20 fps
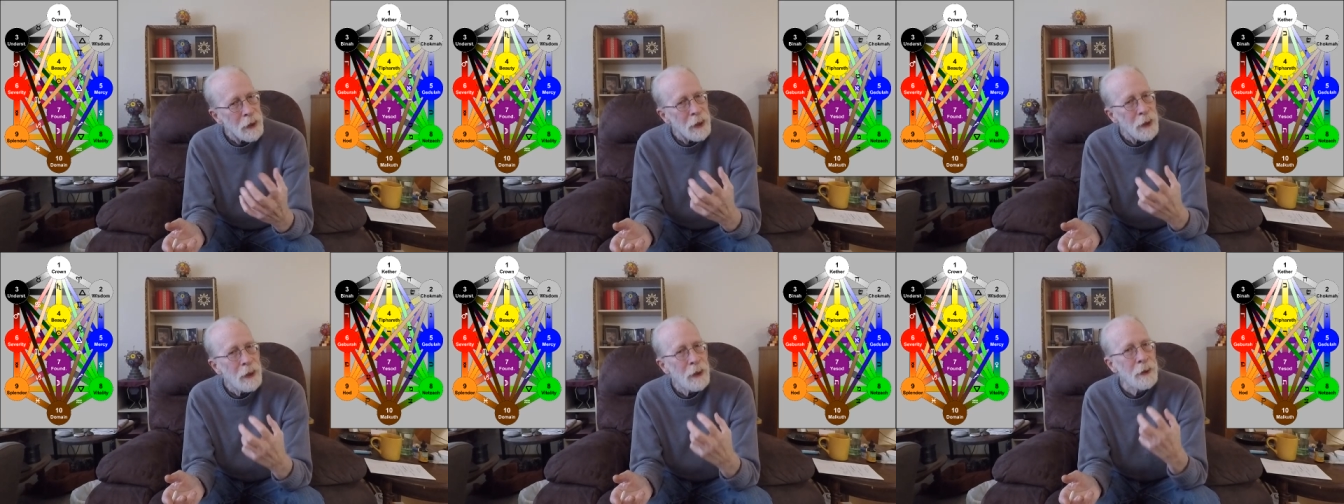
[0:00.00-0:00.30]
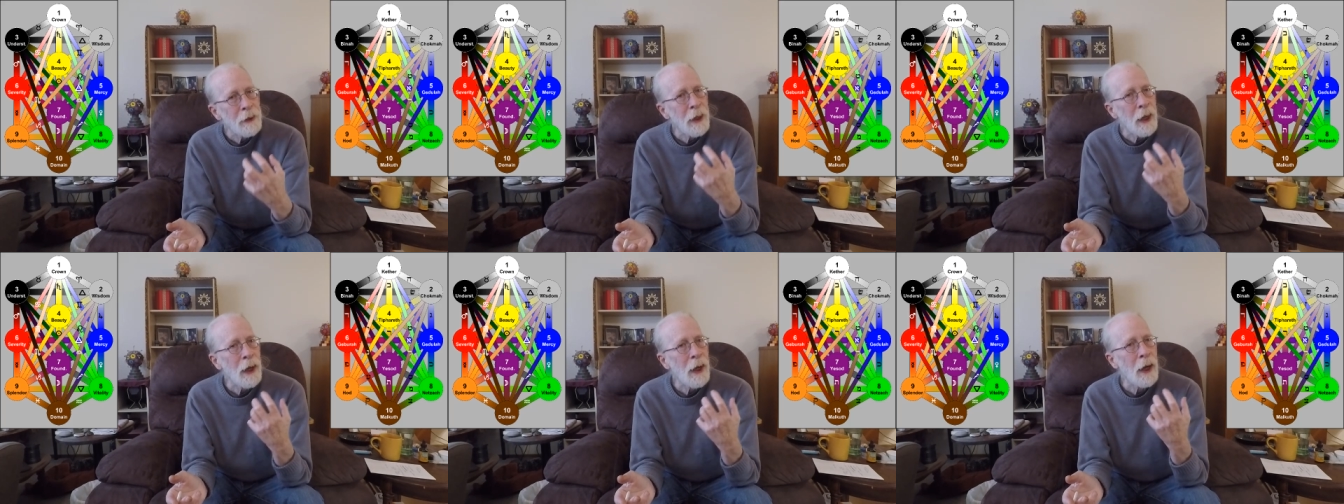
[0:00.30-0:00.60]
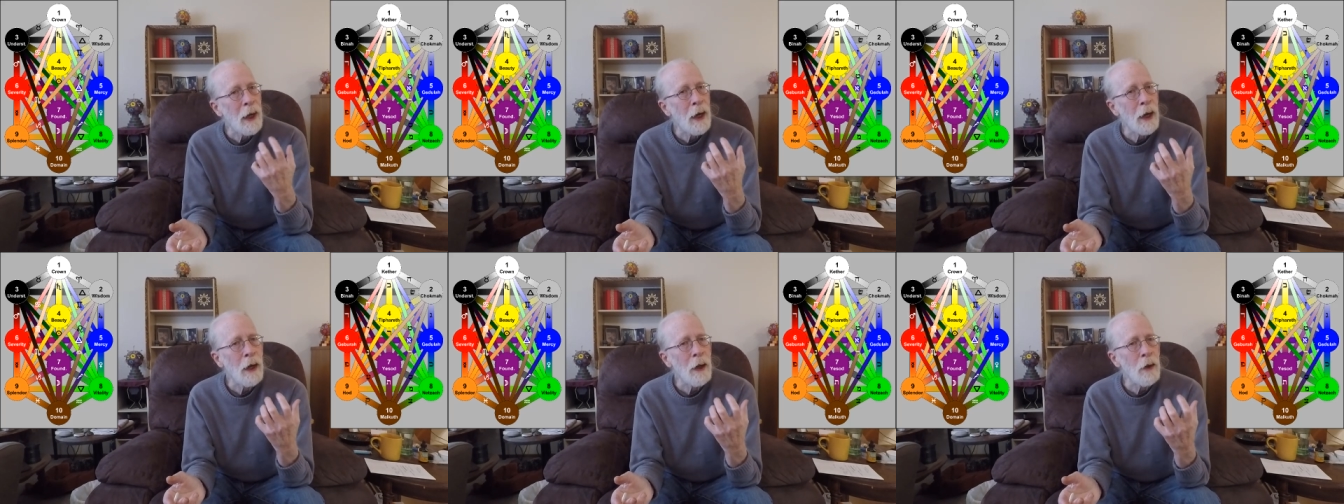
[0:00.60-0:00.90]
and
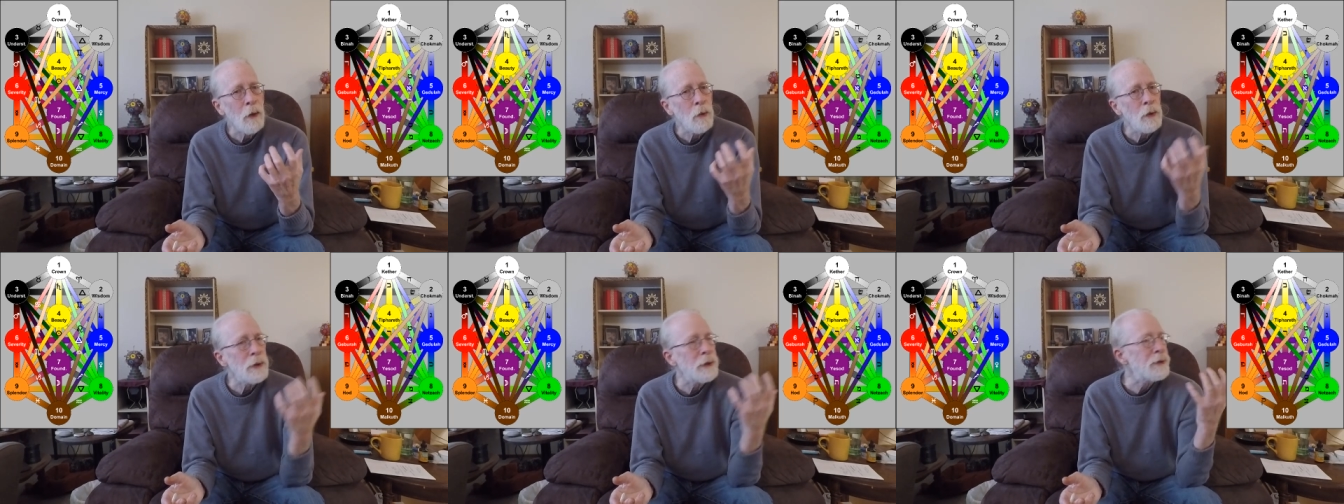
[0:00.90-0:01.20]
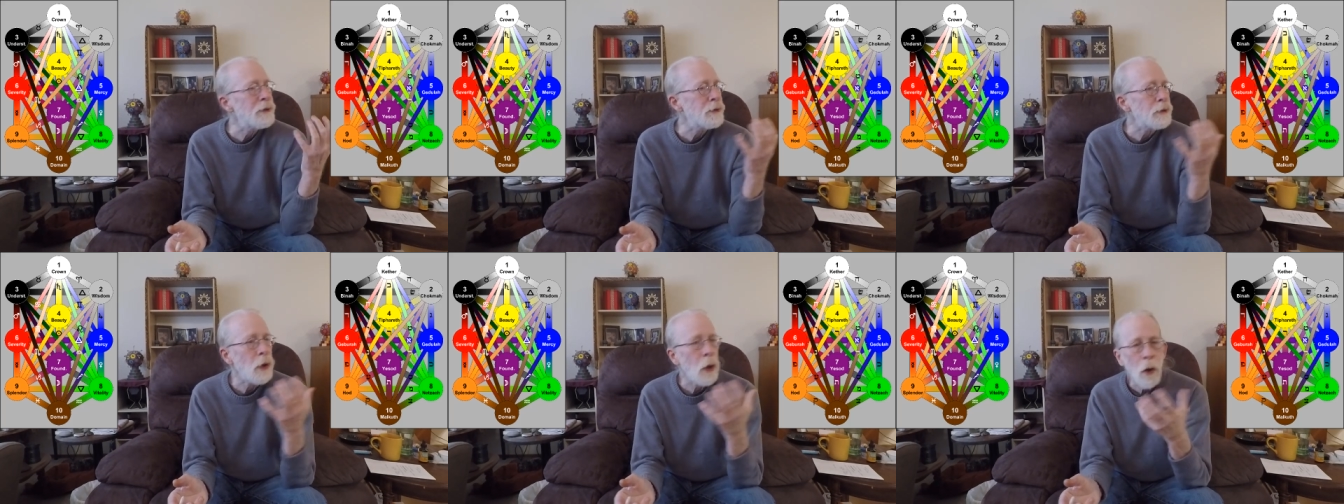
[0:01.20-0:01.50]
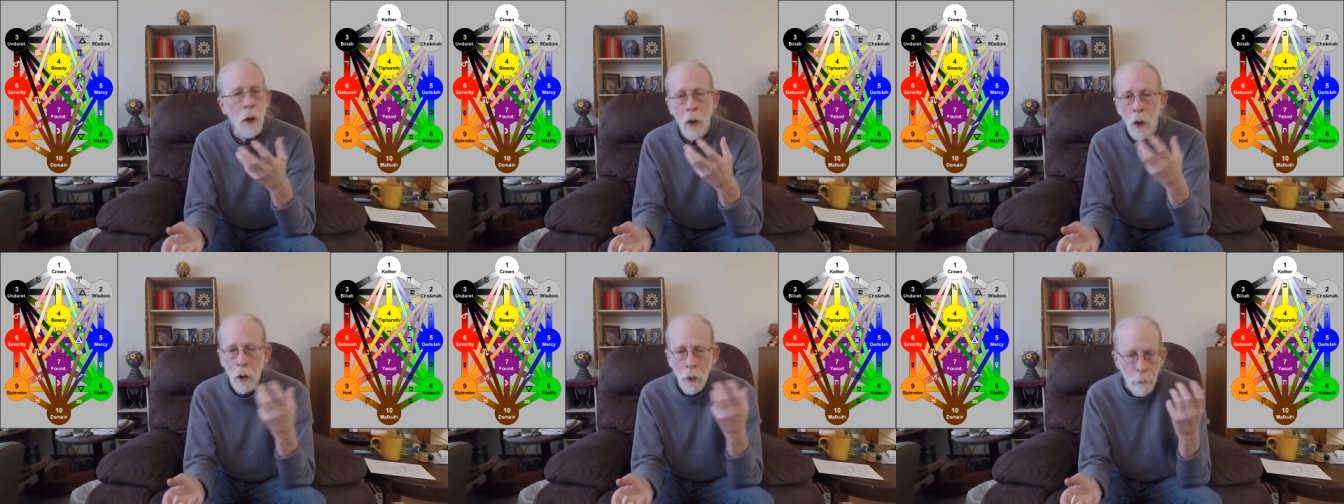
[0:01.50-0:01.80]
how it's
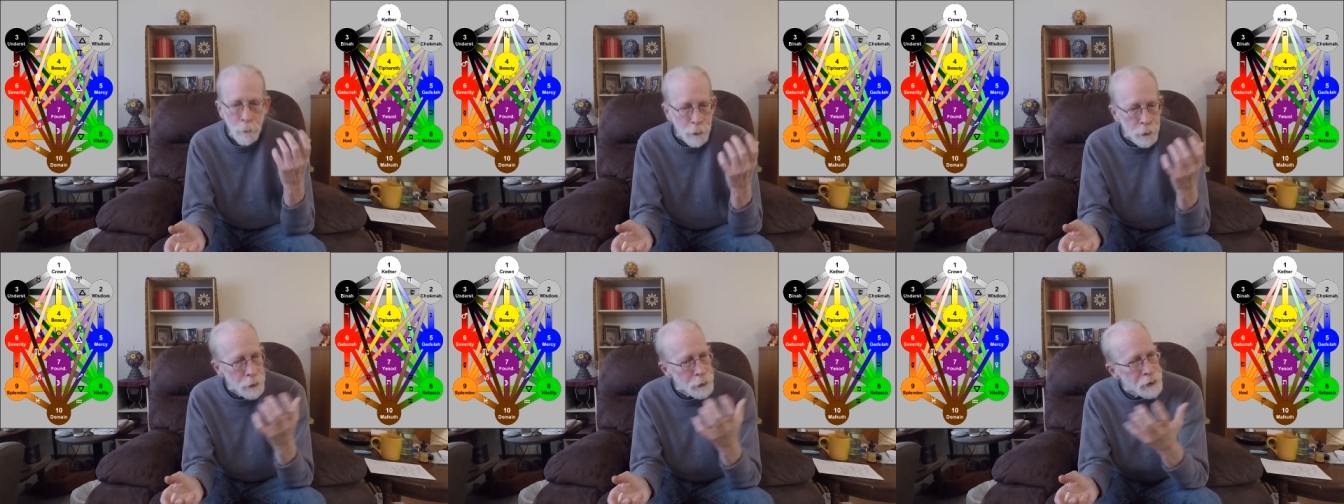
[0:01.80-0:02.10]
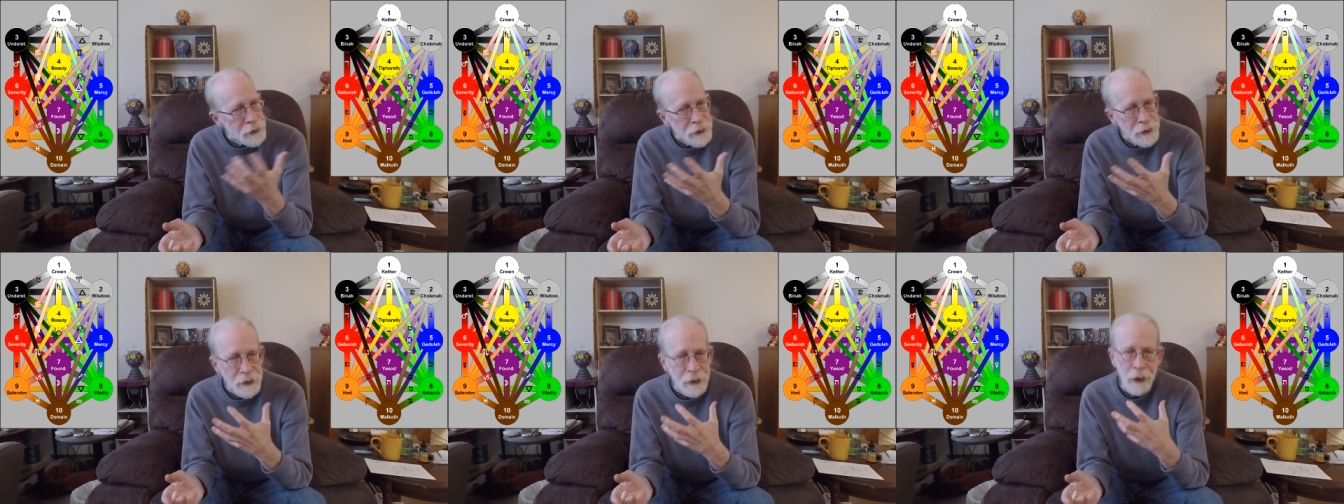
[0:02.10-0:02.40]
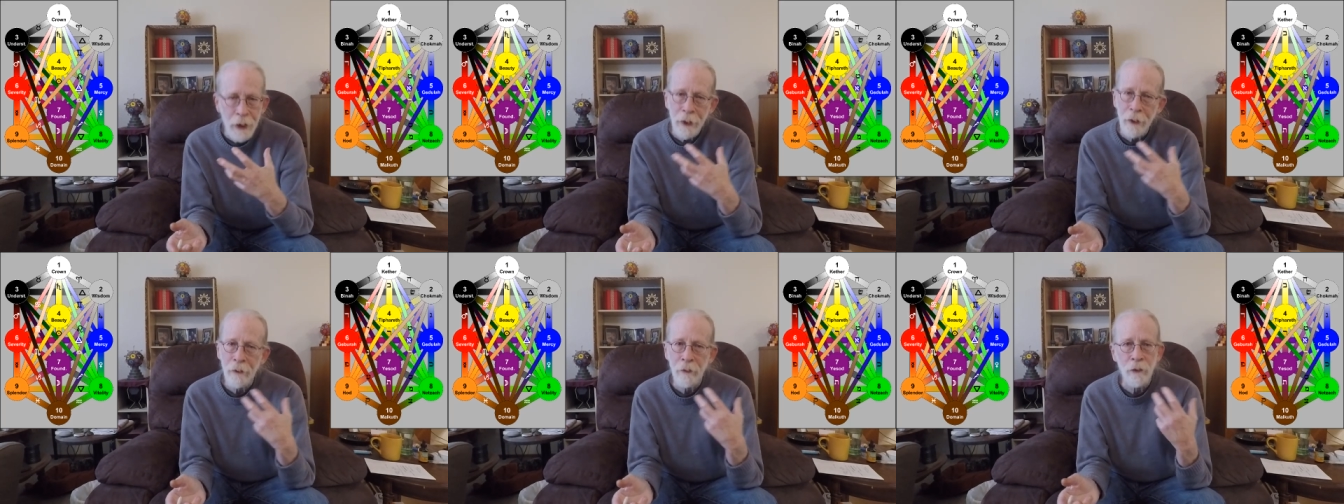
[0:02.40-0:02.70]
all put
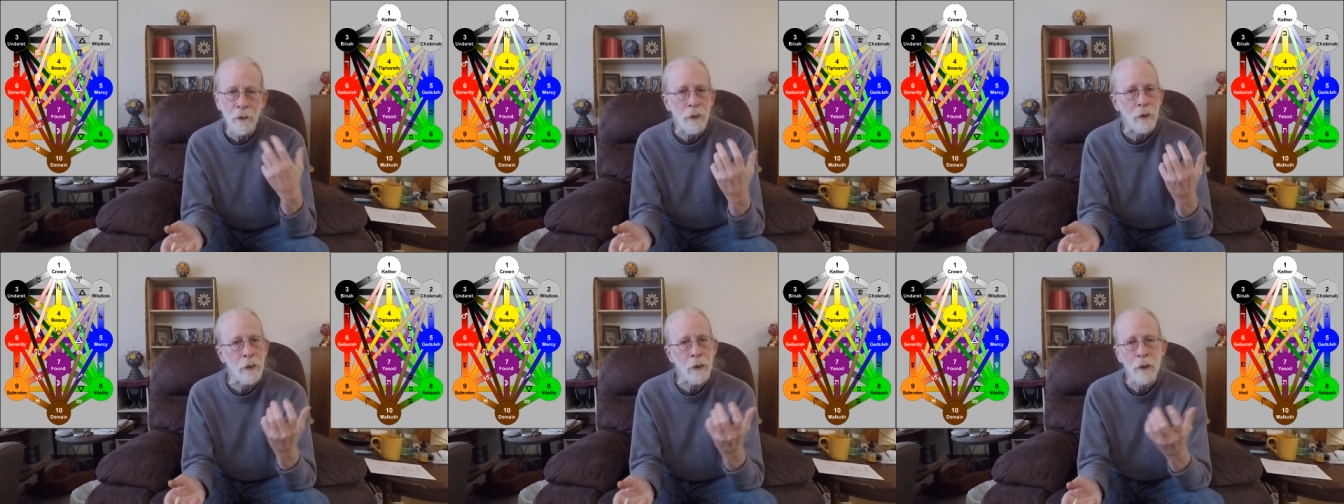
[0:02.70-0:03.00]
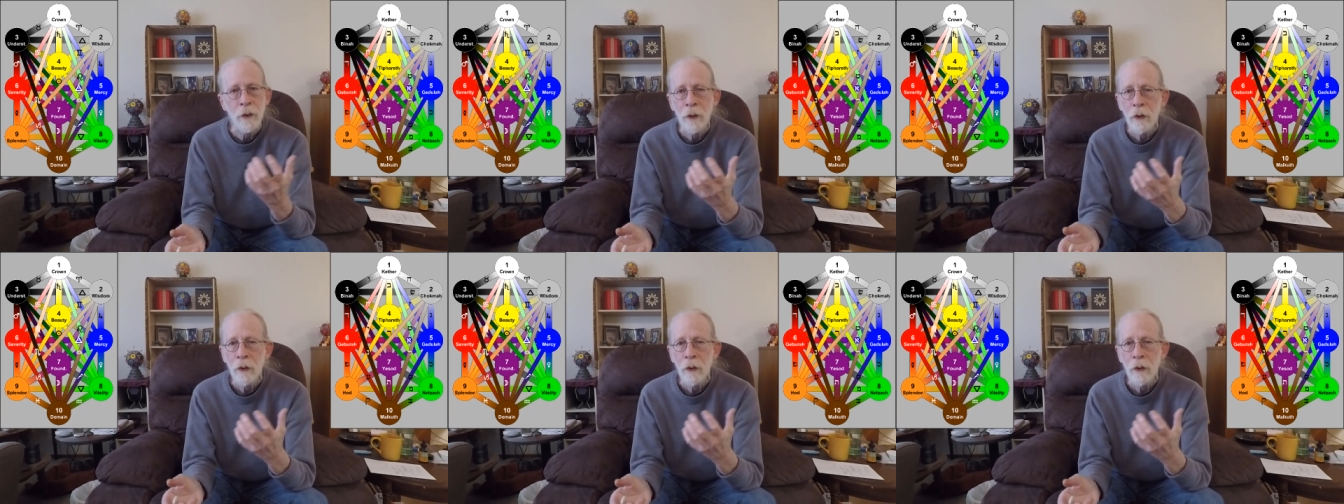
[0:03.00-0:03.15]
together.